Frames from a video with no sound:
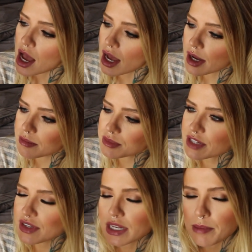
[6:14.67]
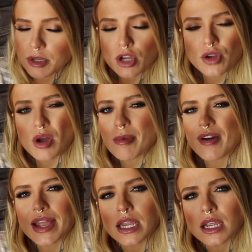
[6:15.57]
definitely let me know
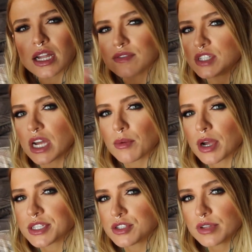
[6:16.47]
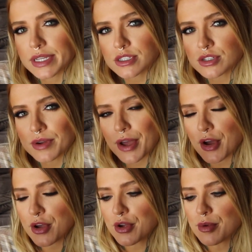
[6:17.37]
about any kind of DIYs you like to do at
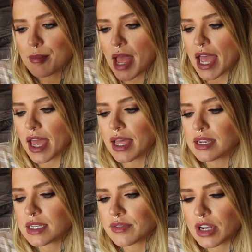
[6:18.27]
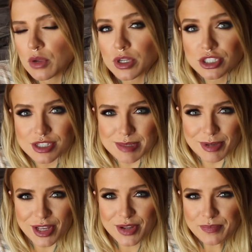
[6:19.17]
home and leave any questions
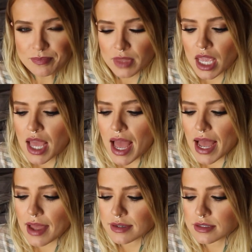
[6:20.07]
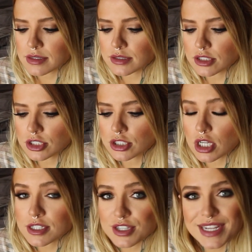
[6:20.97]
below, and
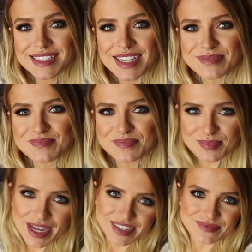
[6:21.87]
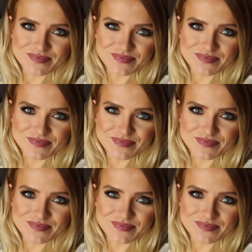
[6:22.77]
I'll see you next time. Bye.